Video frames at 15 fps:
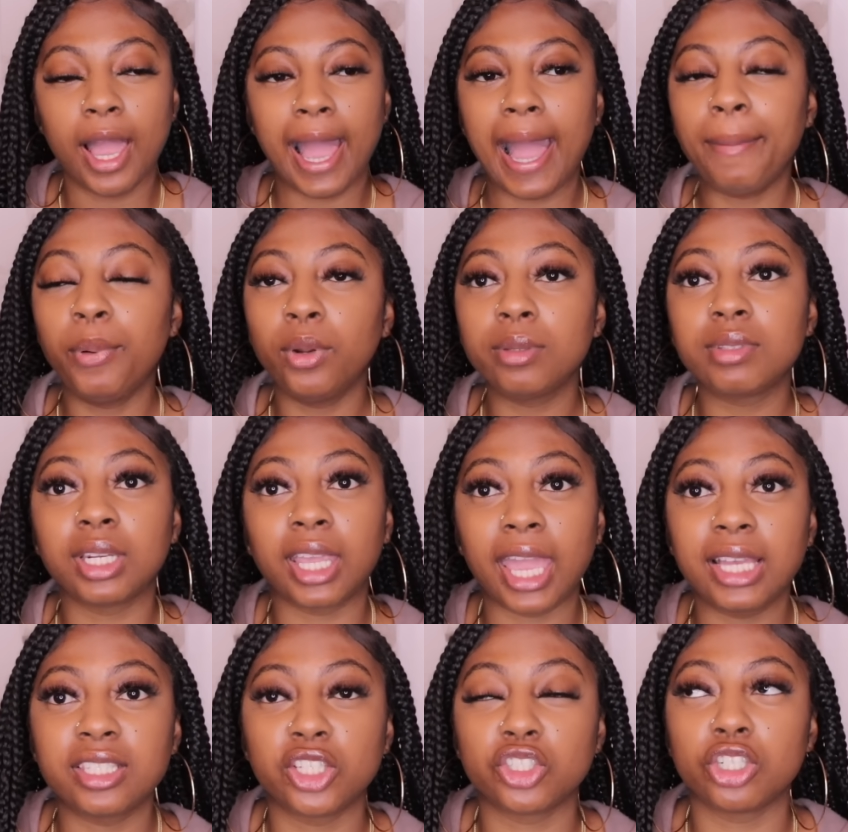I pull up to the
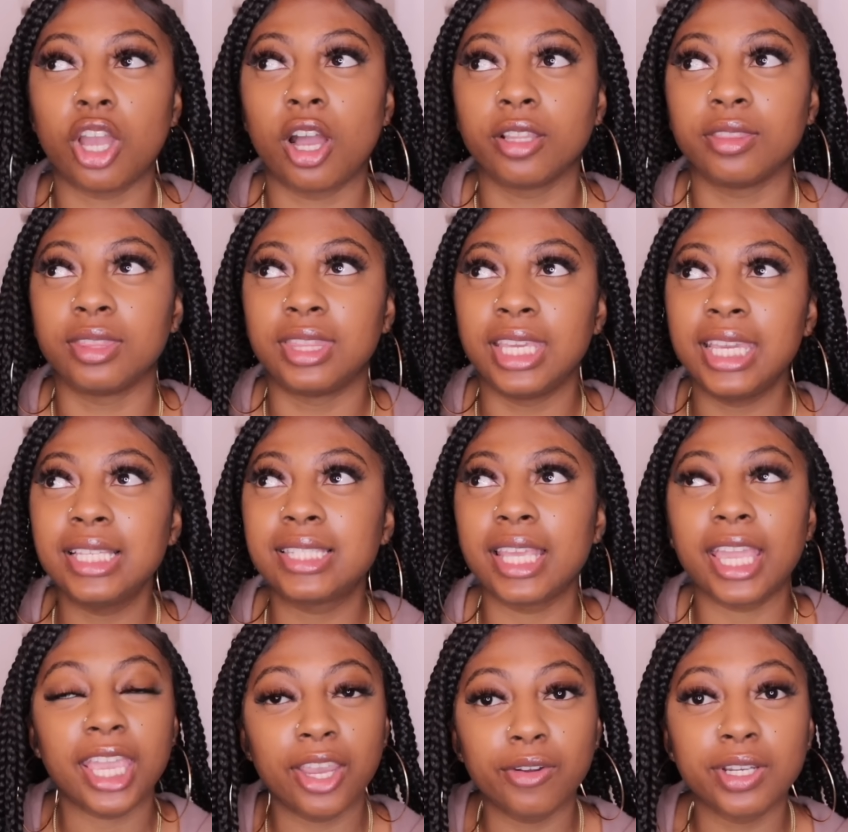gas station, y'all. This
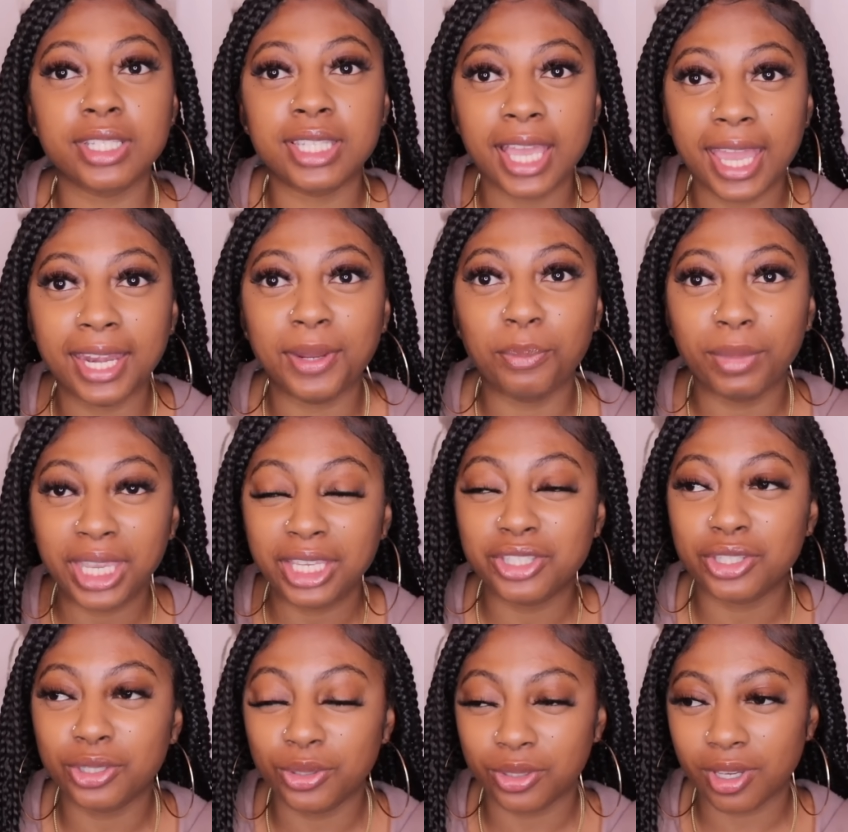irritated me
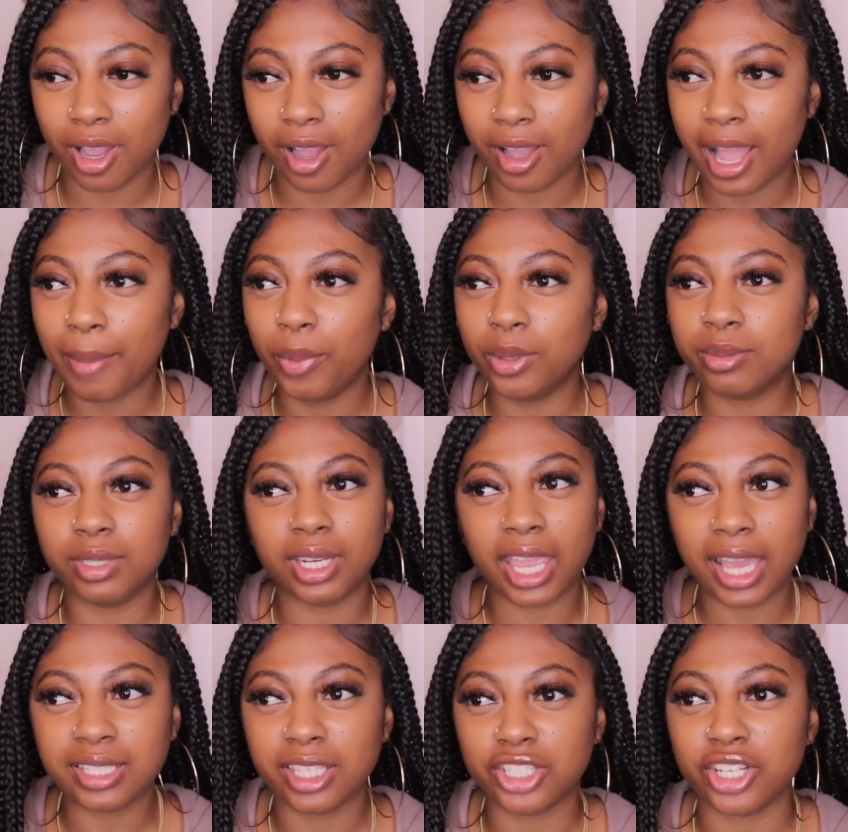too, y'all. I pull up to the
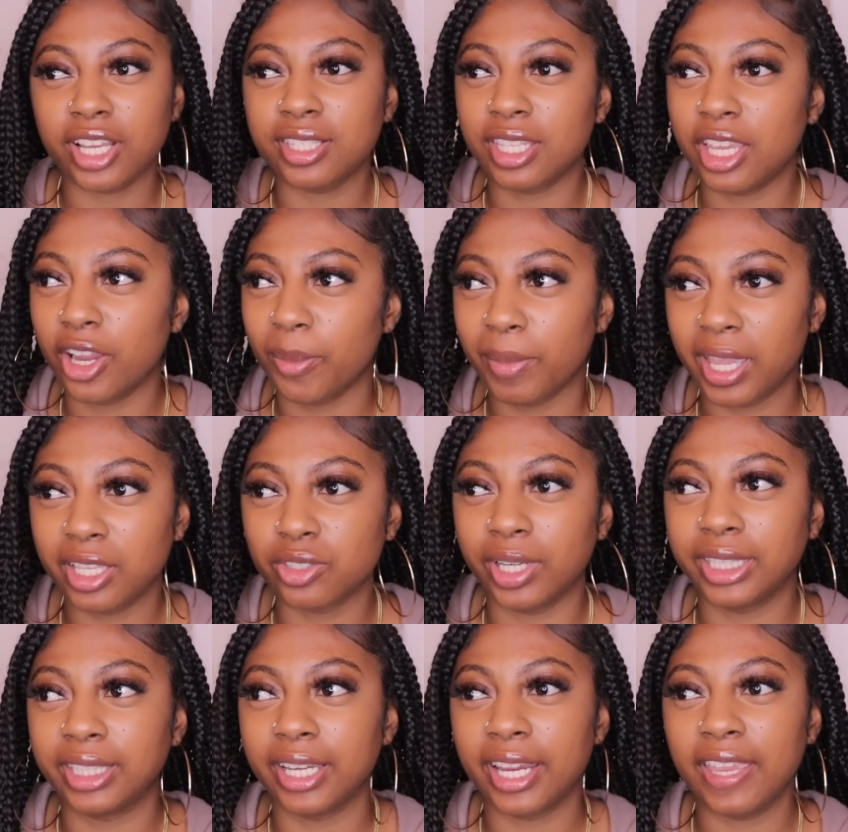gas station. I see her man's
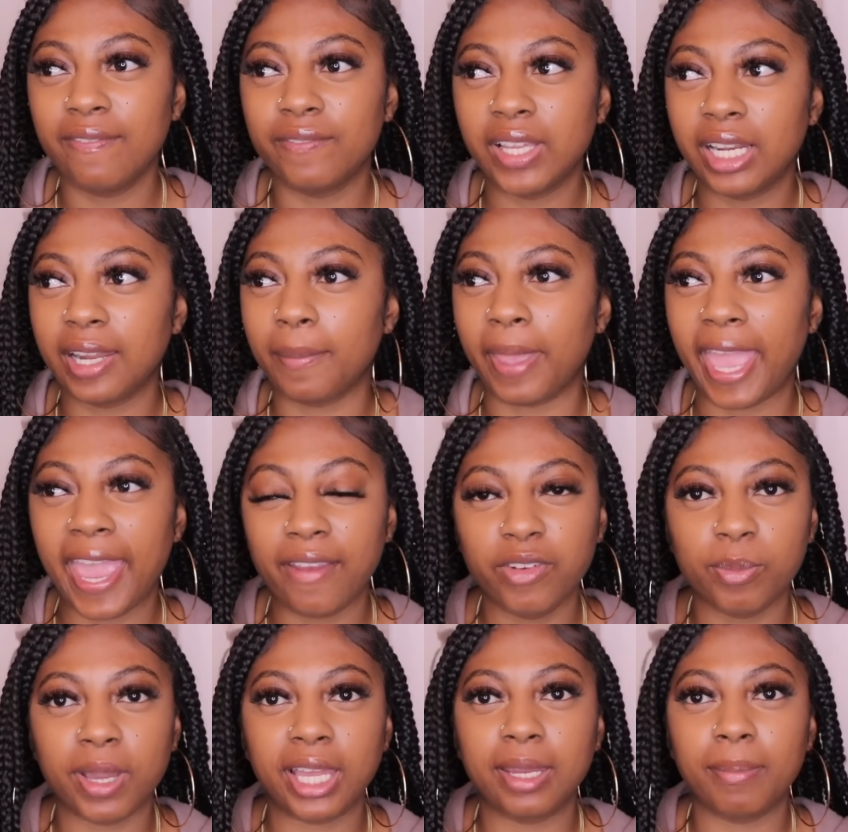right there. He filling up
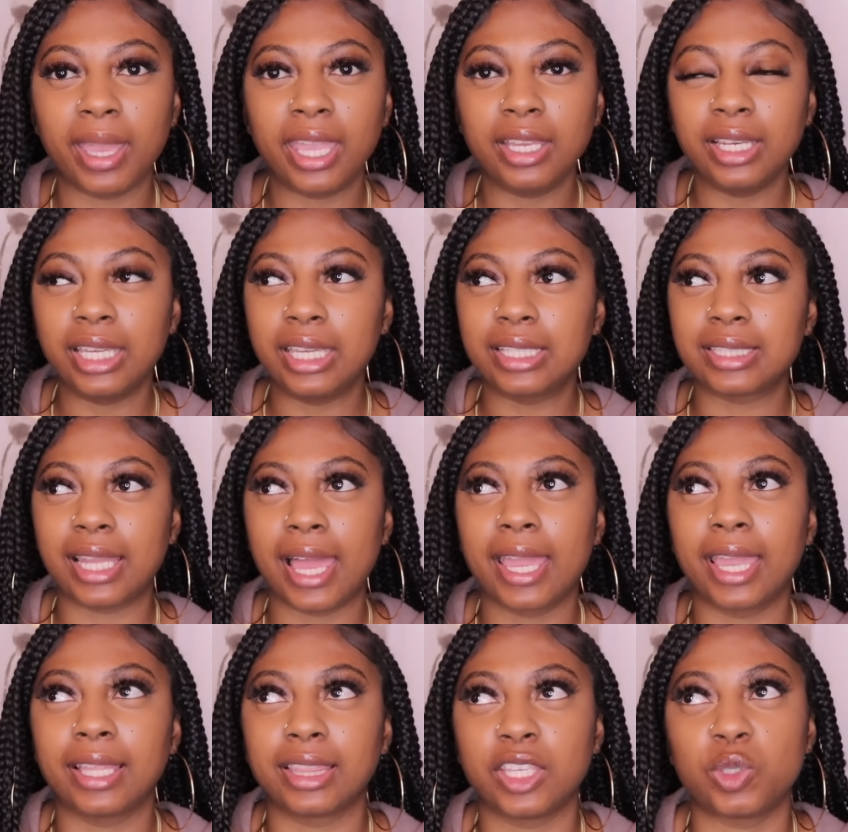everybody. Mainly, it's
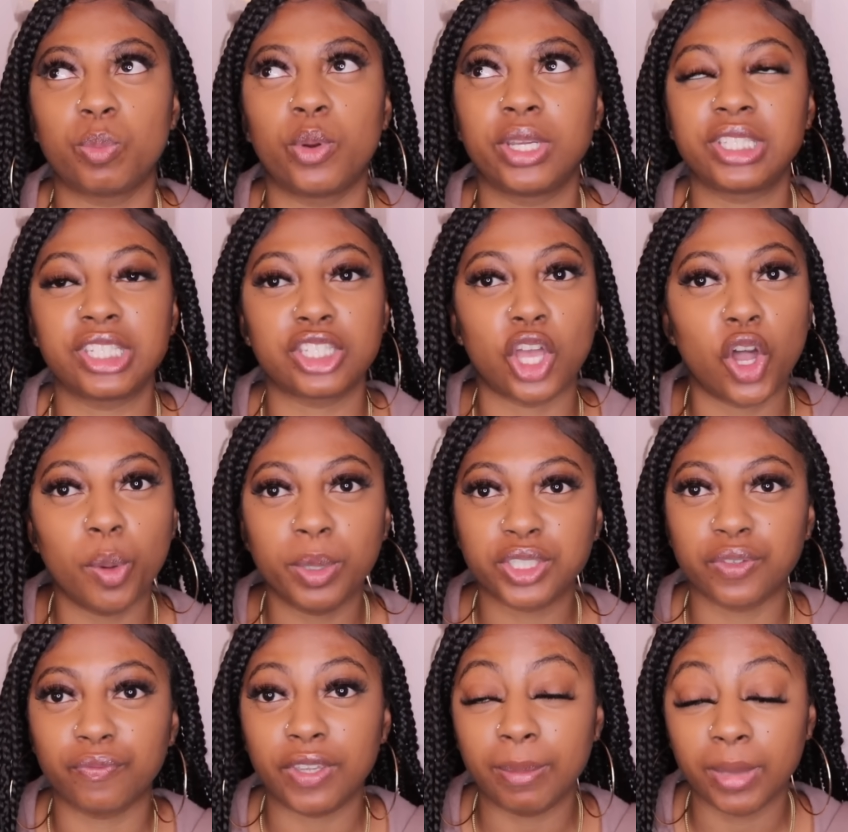like, at this point, just a whole
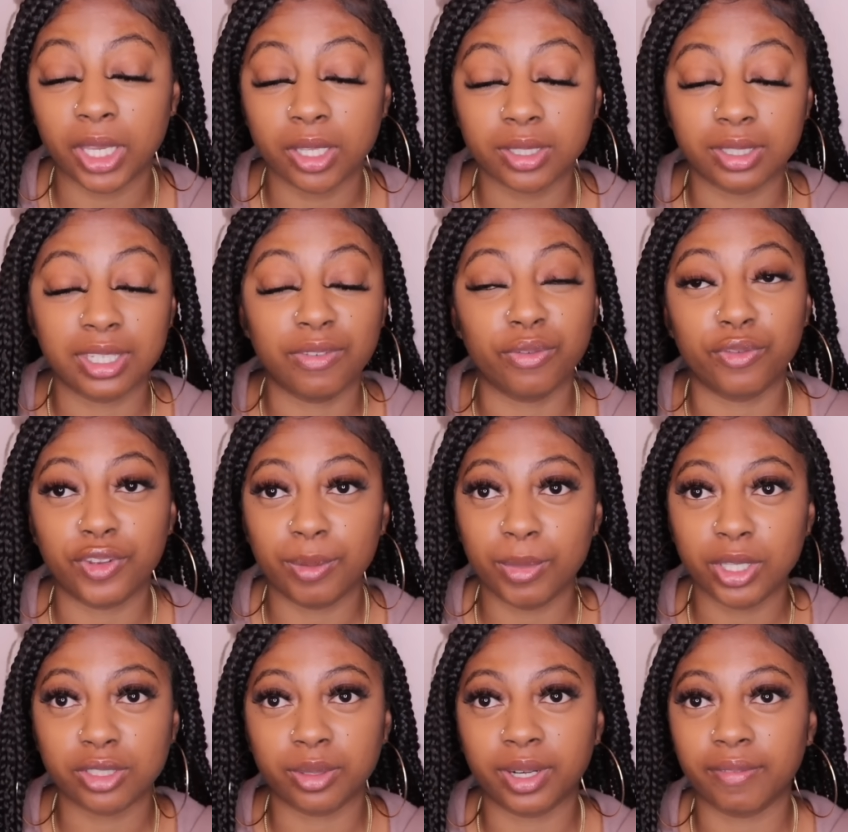bunch of females, different
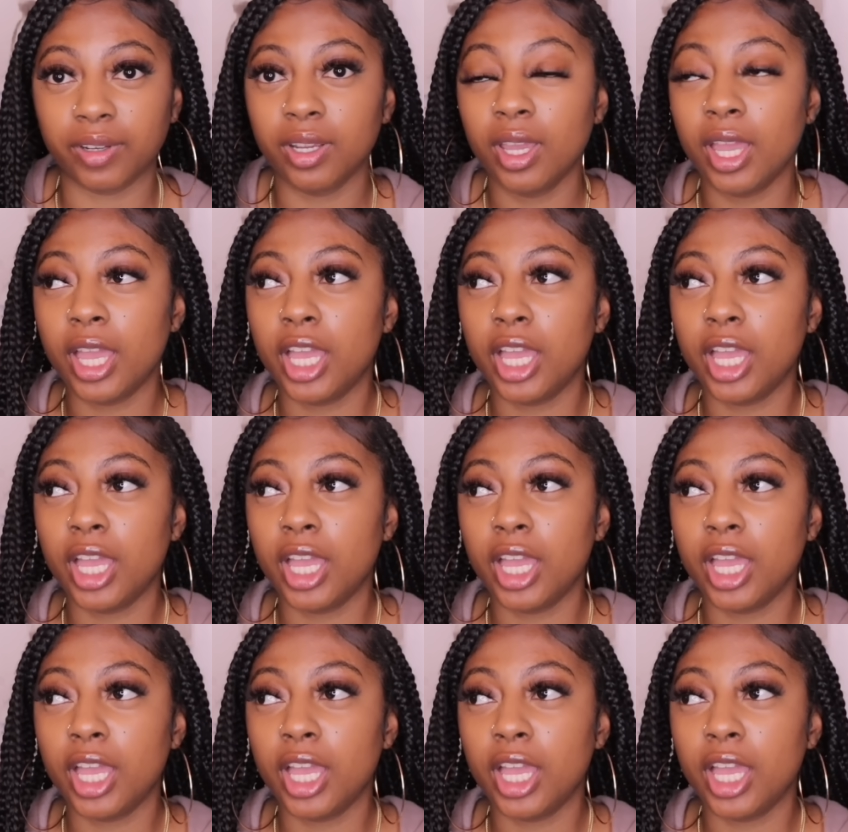females or whatever.